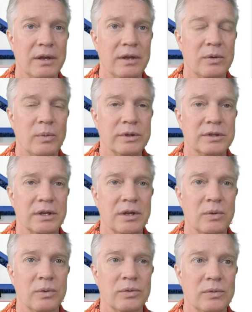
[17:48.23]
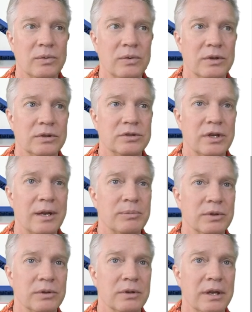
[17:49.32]
Once I go through the
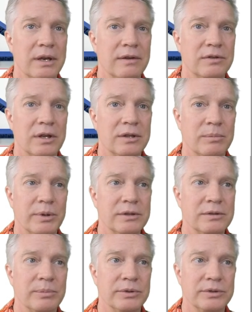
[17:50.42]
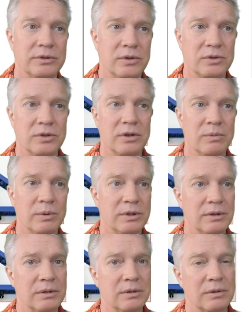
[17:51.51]
chapter and have taught the principles associated with
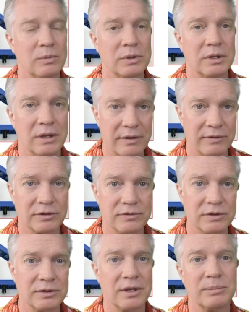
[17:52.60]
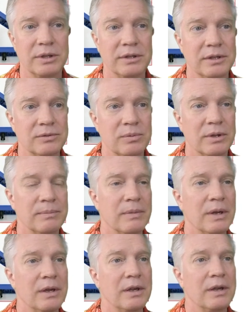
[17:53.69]
the levers, for example, on this one,
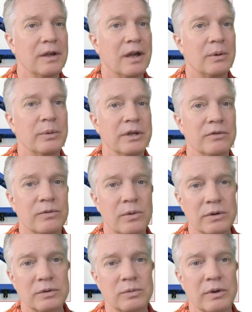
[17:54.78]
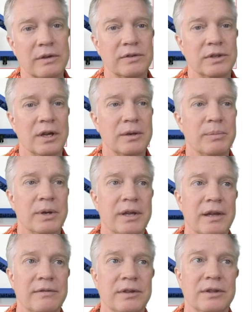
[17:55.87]
I reinforce what I've taught by
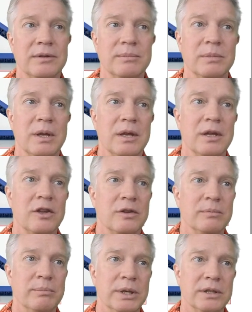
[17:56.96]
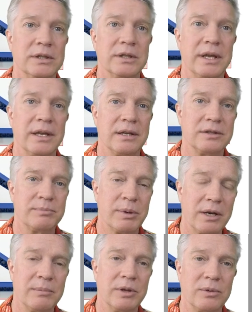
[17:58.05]
having them build and
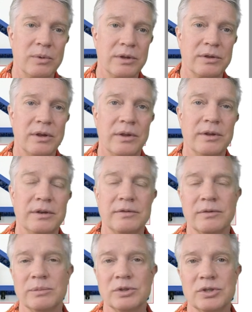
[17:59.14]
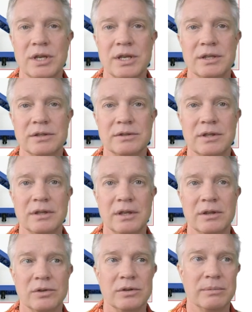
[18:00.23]
experiment with all the different machines that they
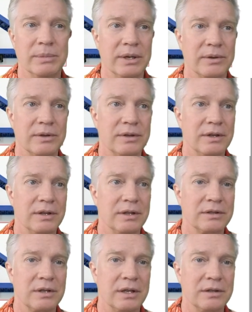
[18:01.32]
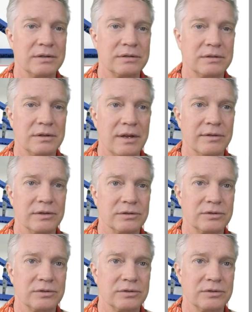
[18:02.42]
learned about, and in this case, levers.